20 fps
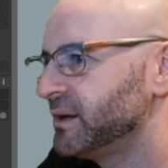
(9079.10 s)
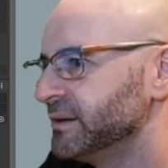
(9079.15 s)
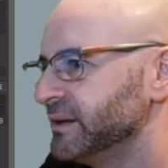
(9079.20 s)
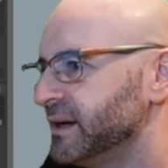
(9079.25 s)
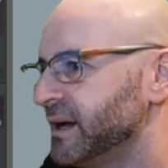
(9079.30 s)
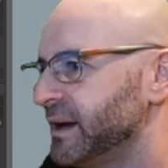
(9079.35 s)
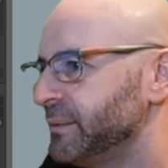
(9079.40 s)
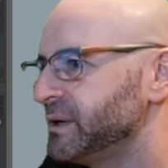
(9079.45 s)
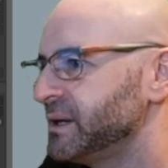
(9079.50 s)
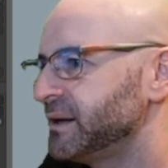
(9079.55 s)
Yeah,
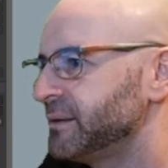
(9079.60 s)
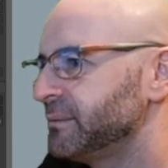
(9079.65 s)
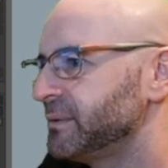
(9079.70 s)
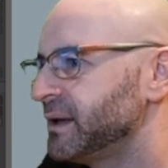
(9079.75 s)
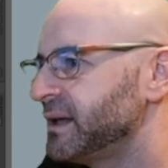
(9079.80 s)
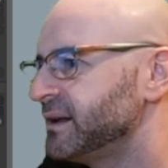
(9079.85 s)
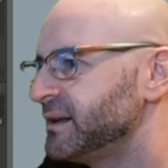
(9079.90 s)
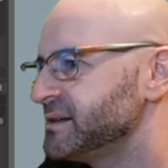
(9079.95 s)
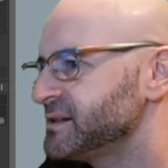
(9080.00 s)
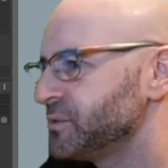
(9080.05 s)
I mean,
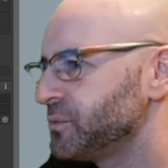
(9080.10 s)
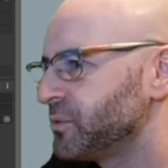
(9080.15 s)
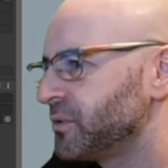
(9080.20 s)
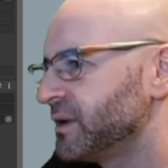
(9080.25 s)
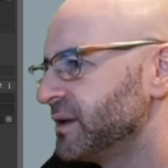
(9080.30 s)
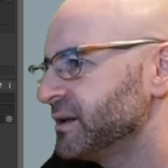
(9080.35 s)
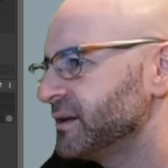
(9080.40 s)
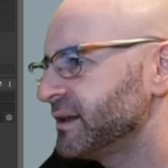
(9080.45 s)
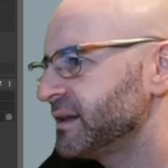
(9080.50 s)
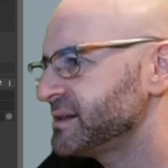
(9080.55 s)

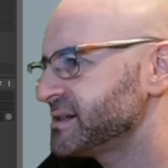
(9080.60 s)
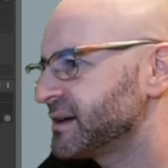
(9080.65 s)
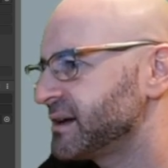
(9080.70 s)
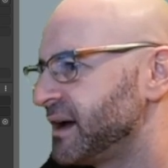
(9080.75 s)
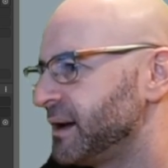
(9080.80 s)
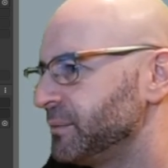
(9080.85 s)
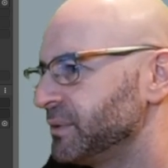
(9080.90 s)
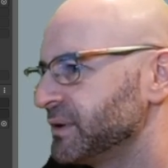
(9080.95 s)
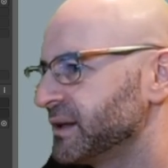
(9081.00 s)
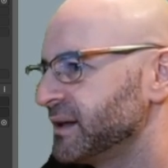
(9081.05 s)
that's a
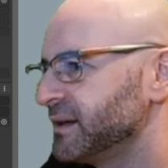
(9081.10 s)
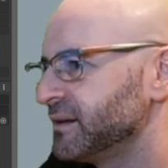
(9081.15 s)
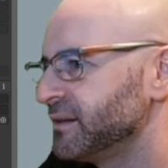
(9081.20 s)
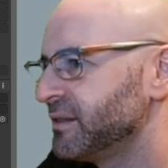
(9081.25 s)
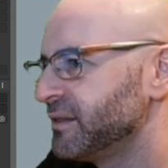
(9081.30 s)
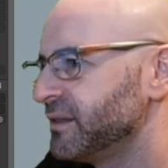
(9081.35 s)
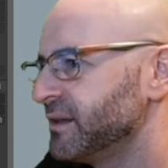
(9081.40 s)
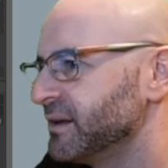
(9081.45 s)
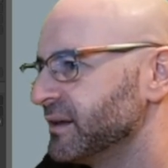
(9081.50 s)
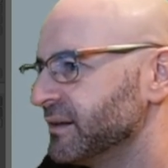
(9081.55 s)
complicated
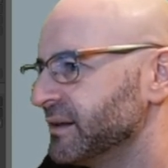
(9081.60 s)
thing.